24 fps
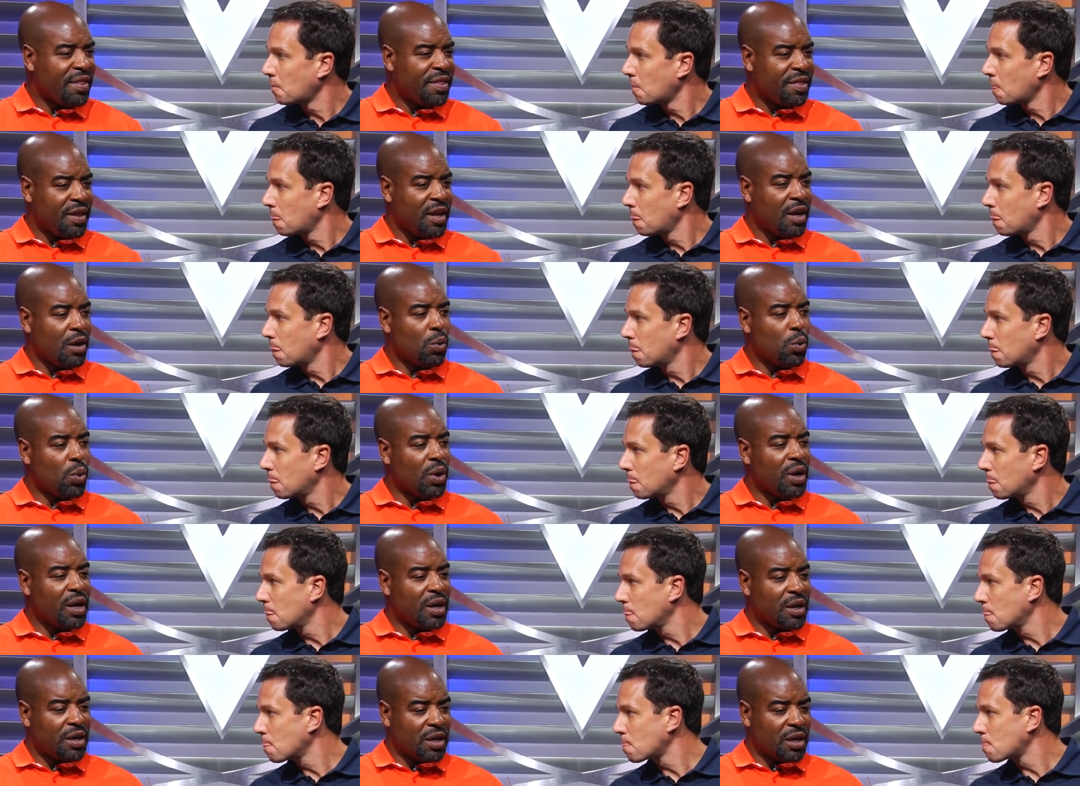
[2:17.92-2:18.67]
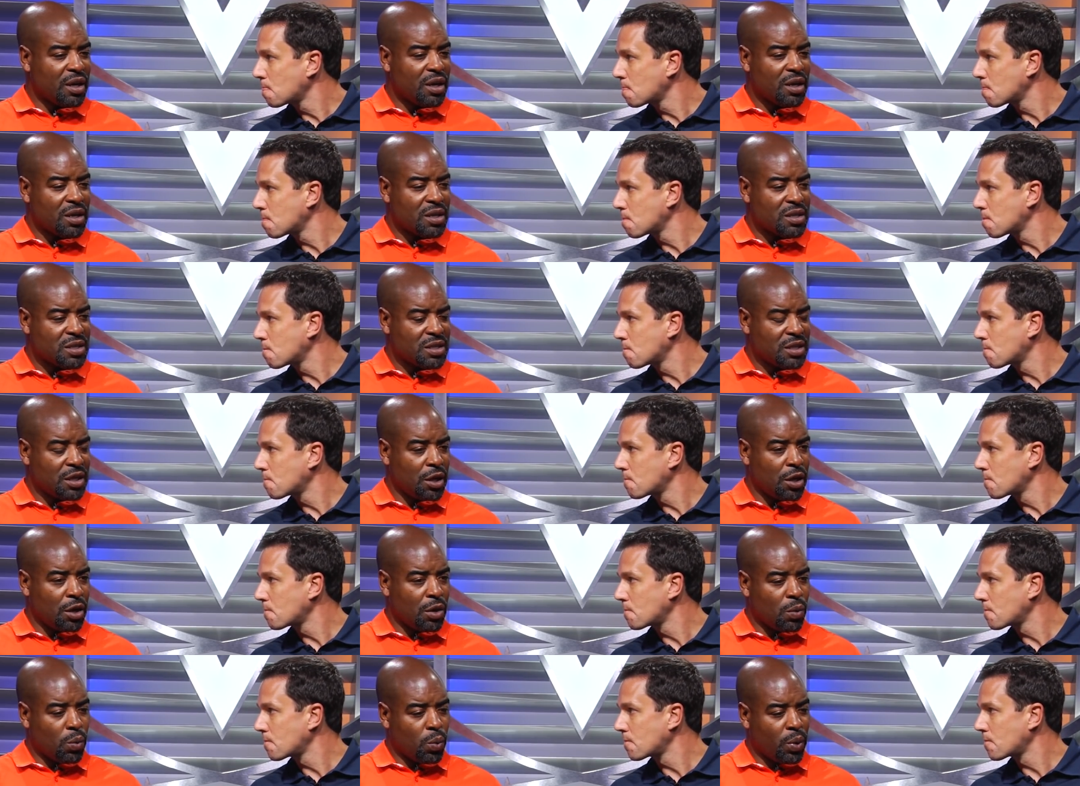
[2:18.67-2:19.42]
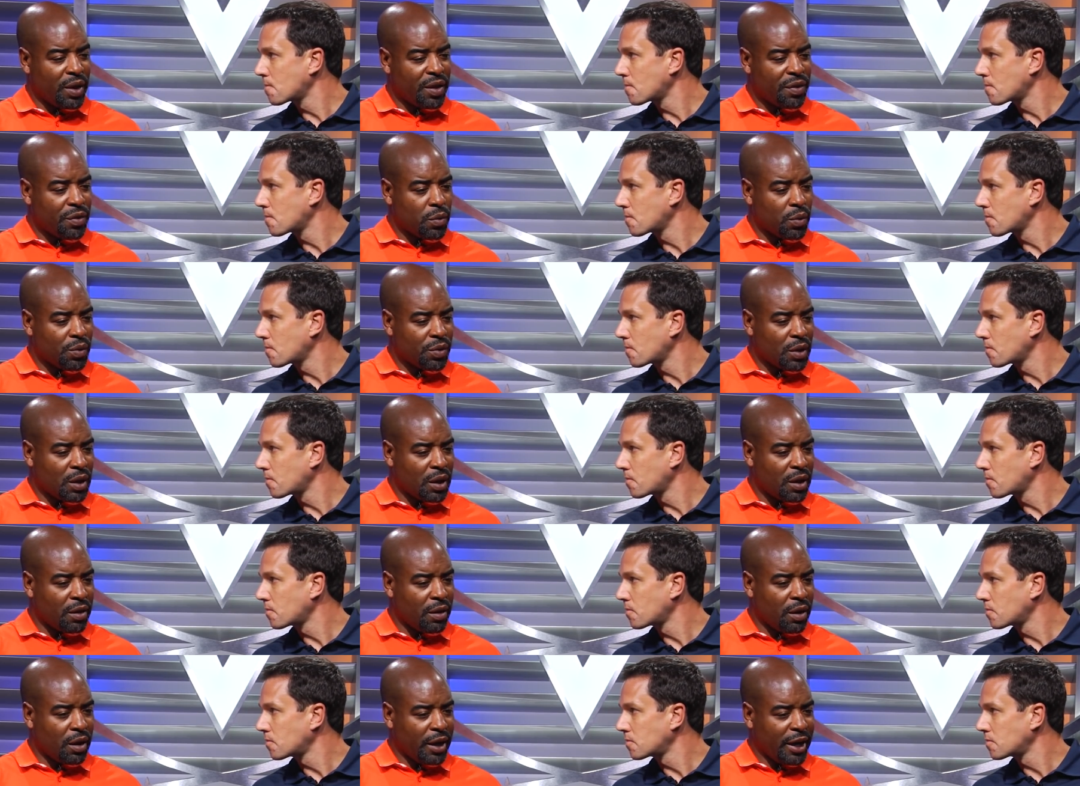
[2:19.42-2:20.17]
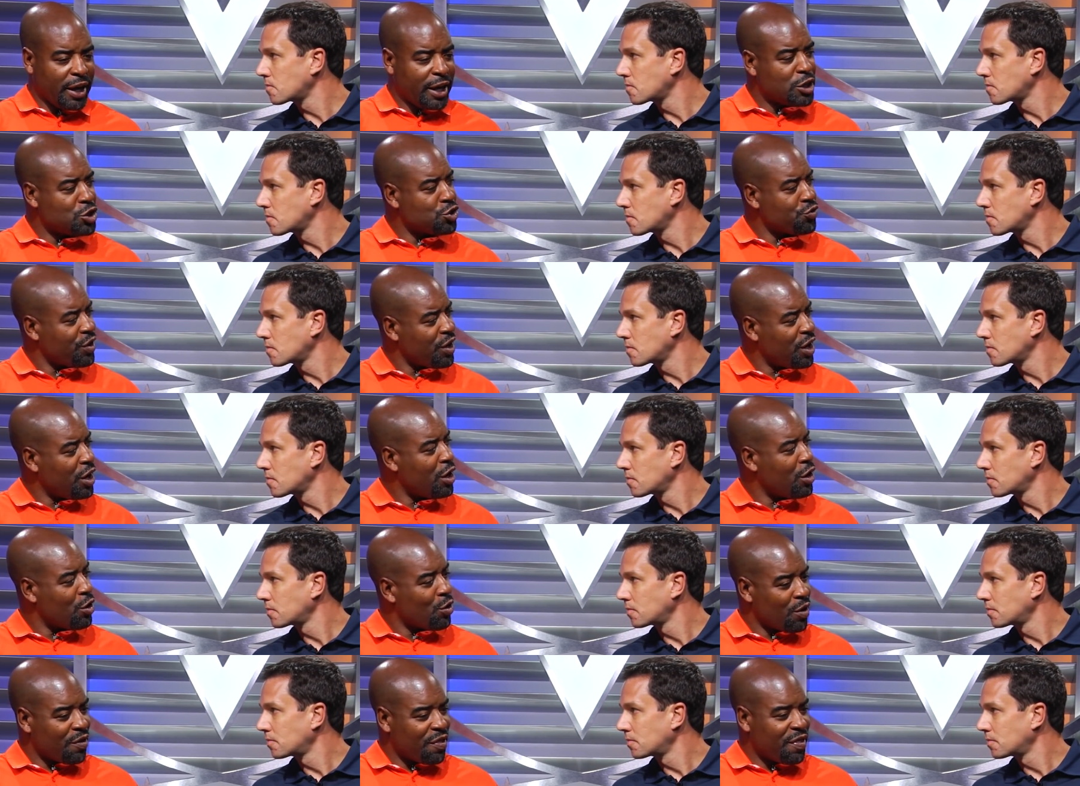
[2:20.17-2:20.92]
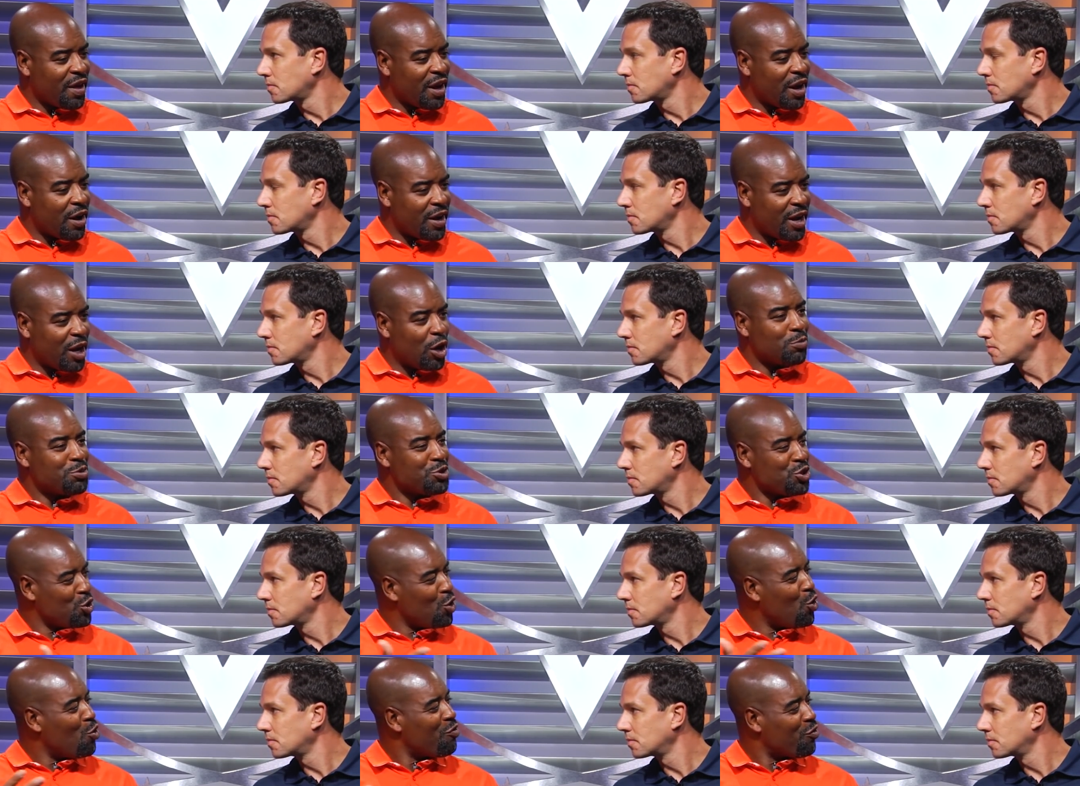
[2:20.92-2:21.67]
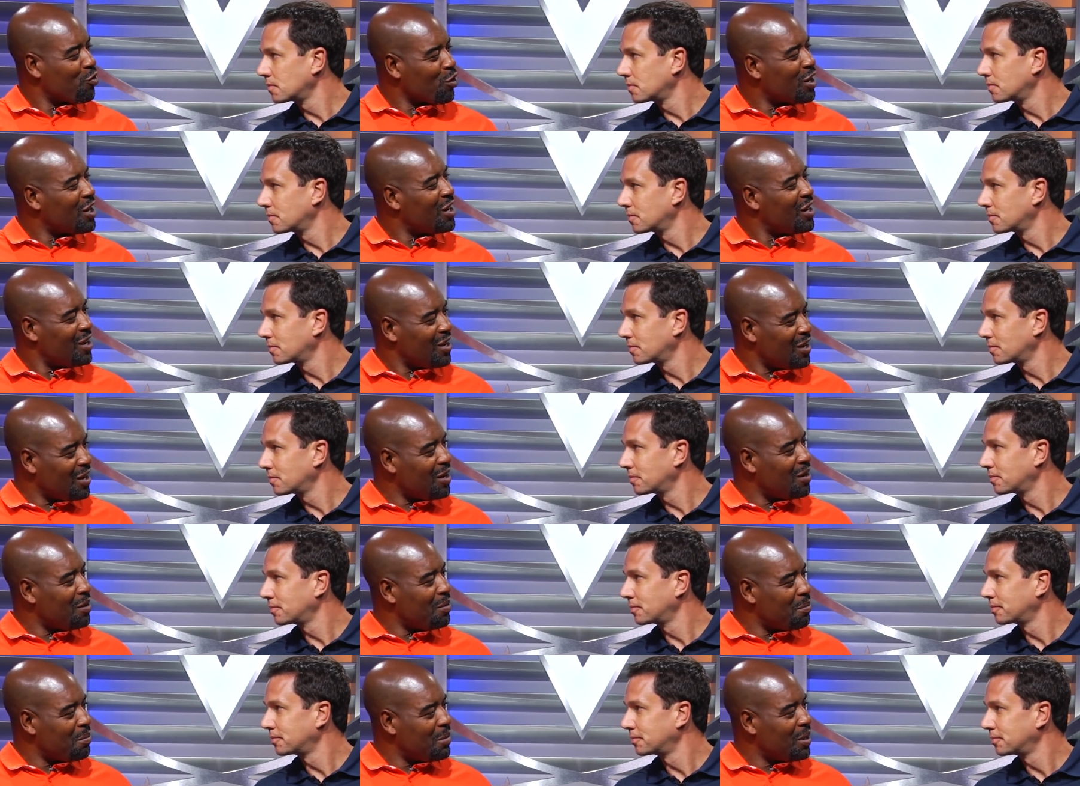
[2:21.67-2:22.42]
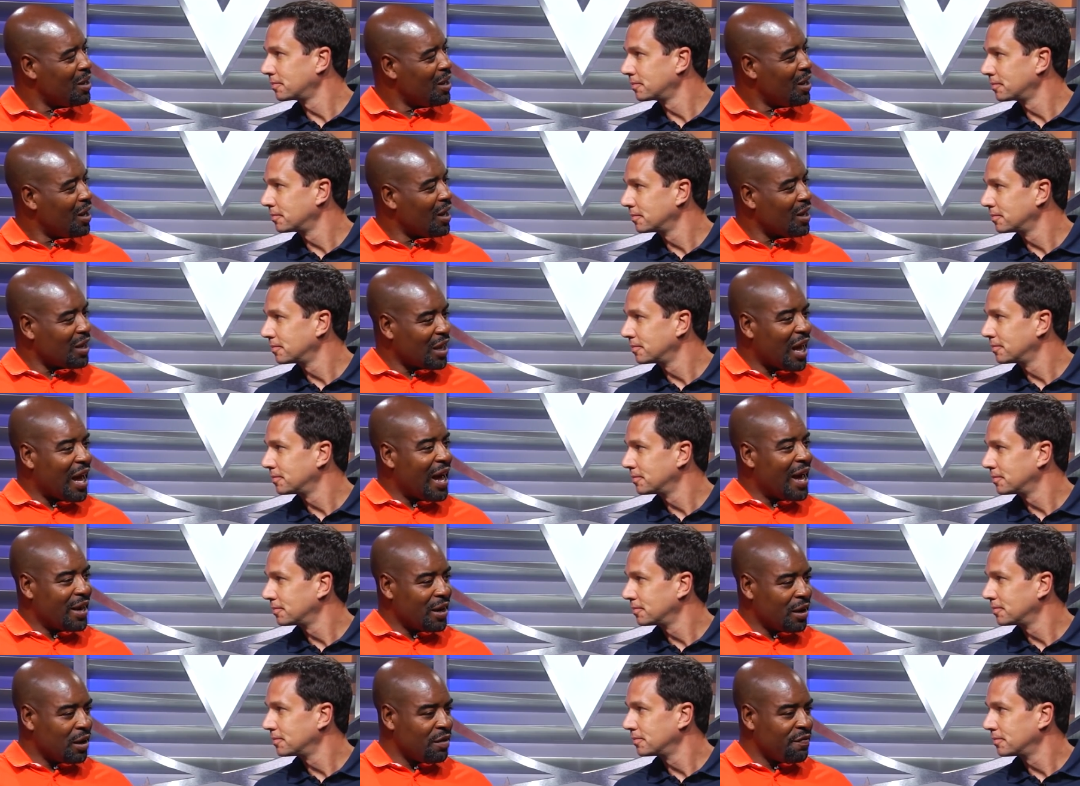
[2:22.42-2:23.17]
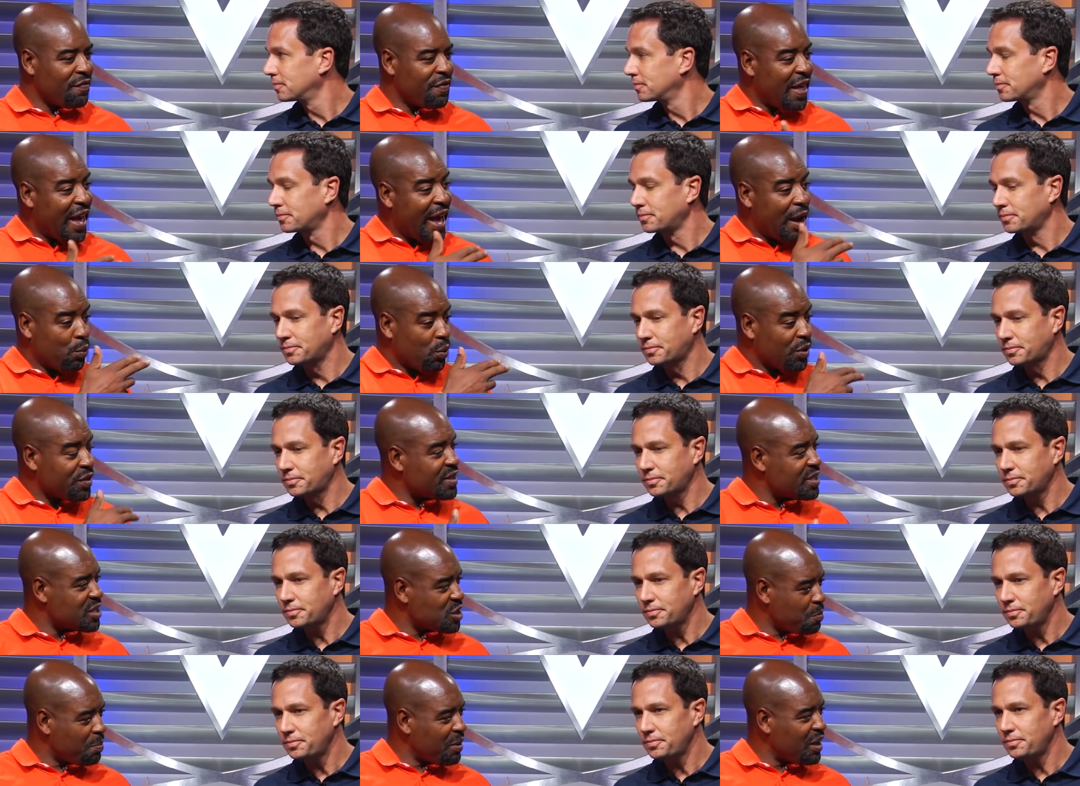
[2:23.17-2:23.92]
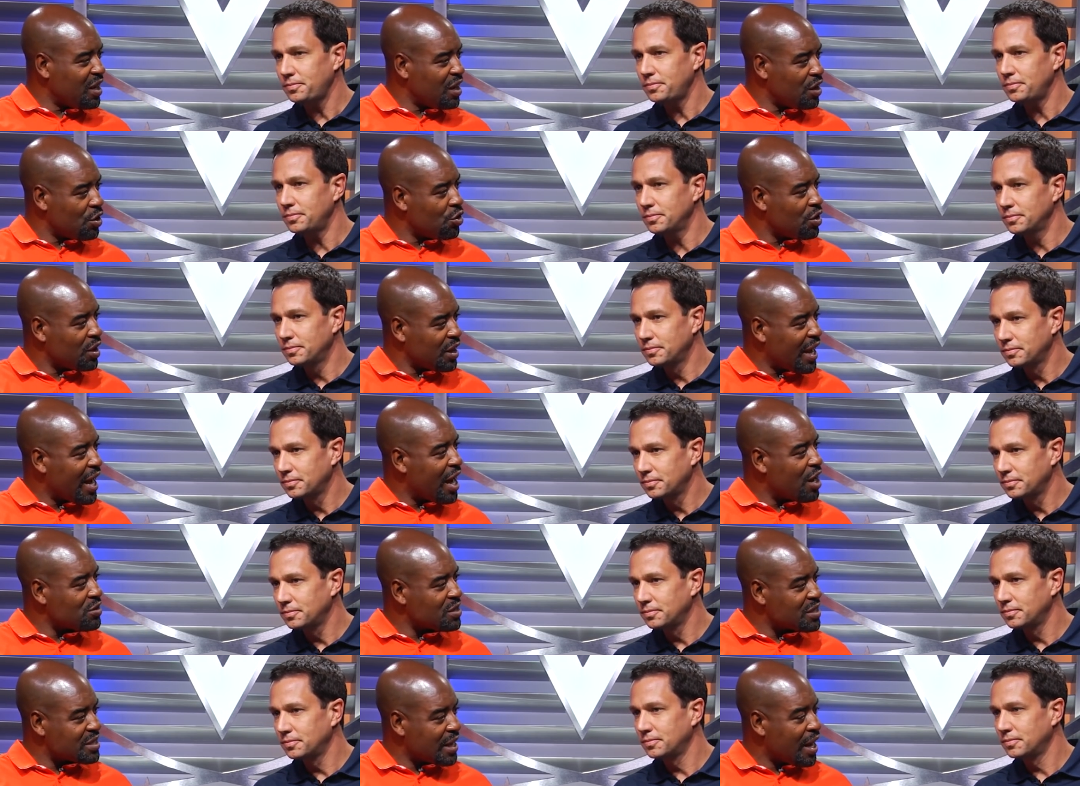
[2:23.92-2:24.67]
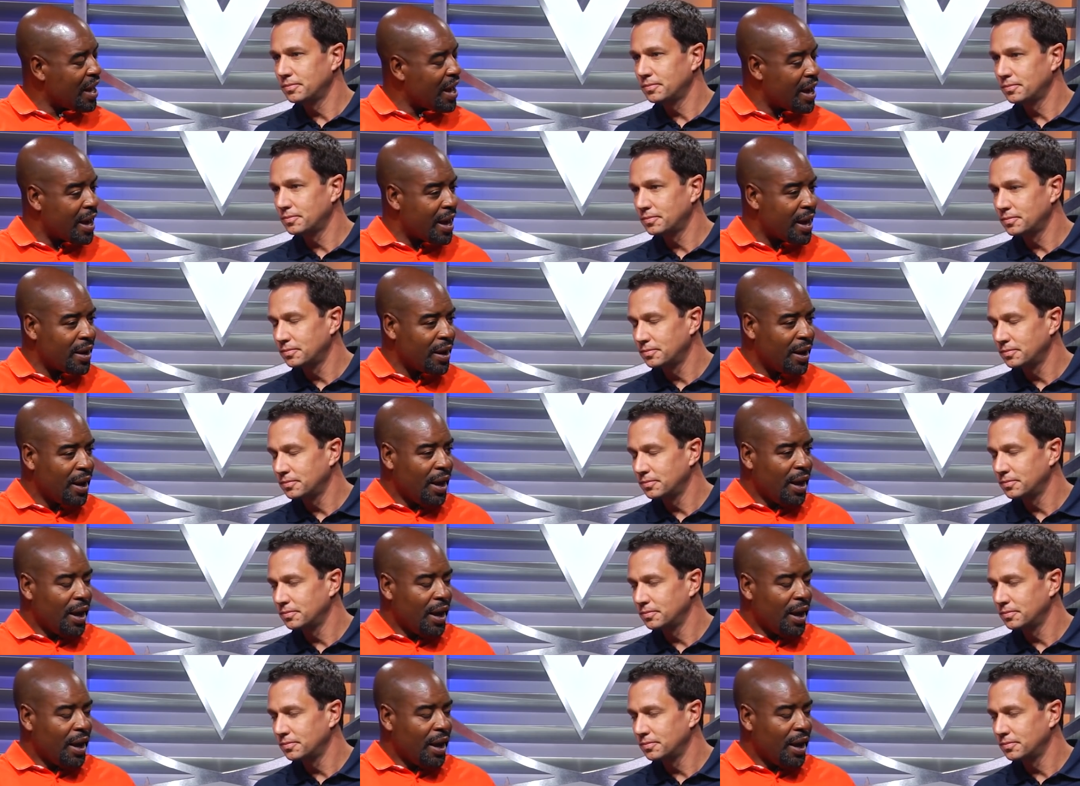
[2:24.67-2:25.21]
Speaker 1: think what it does, you know, with, with uh, an injury here or there, it helps you overcome a lot of that with the speed on the outside